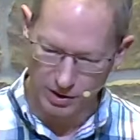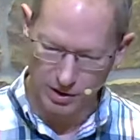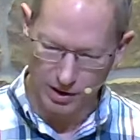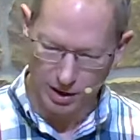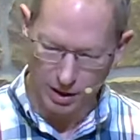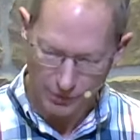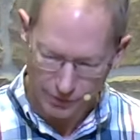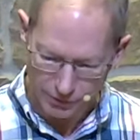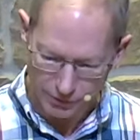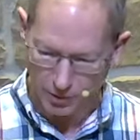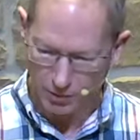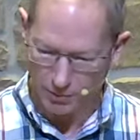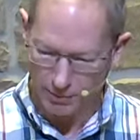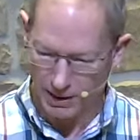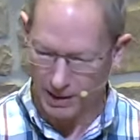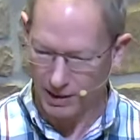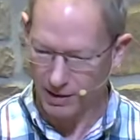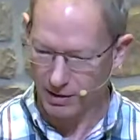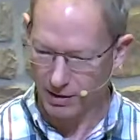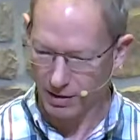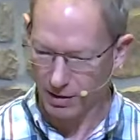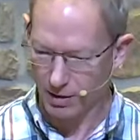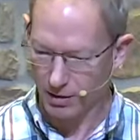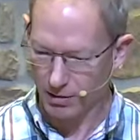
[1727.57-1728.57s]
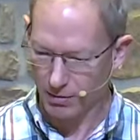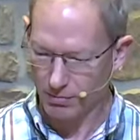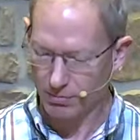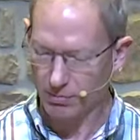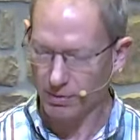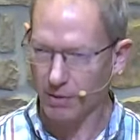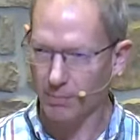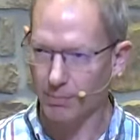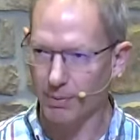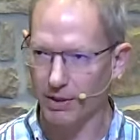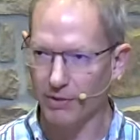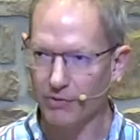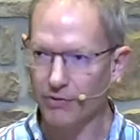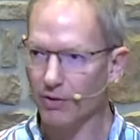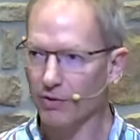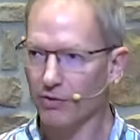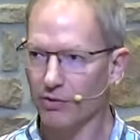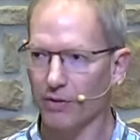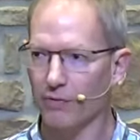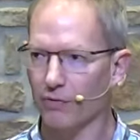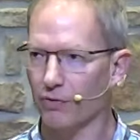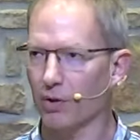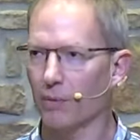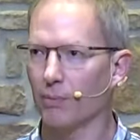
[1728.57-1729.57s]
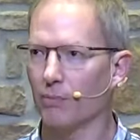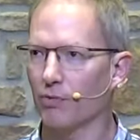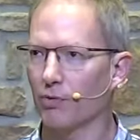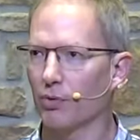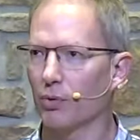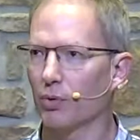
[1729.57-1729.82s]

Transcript: it could also mean a business of some